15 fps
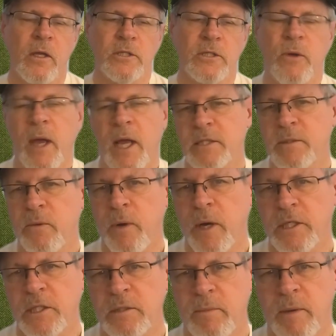So I had some
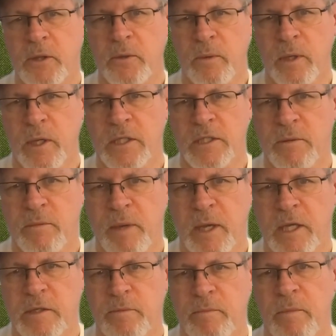questions about the realism of
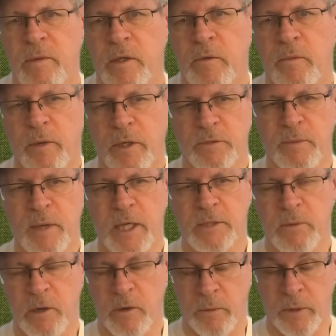payoff pitch
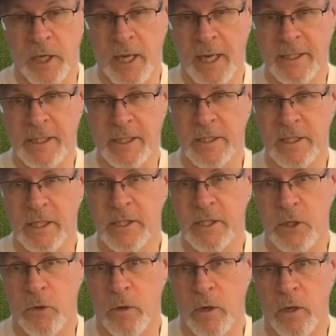baseball when the
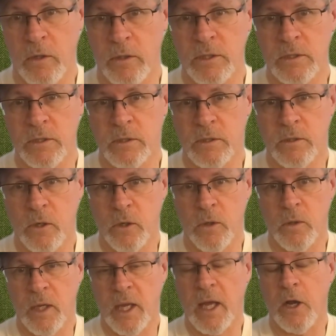1960 Orioles,
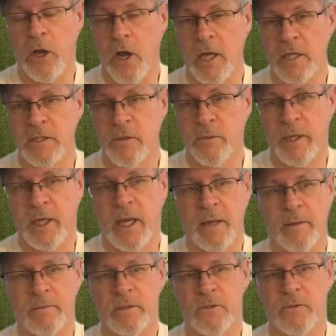lost 3
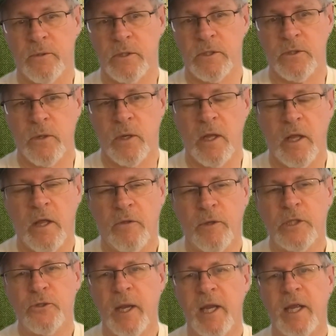games,
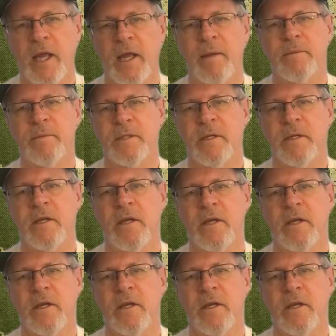3 straight games.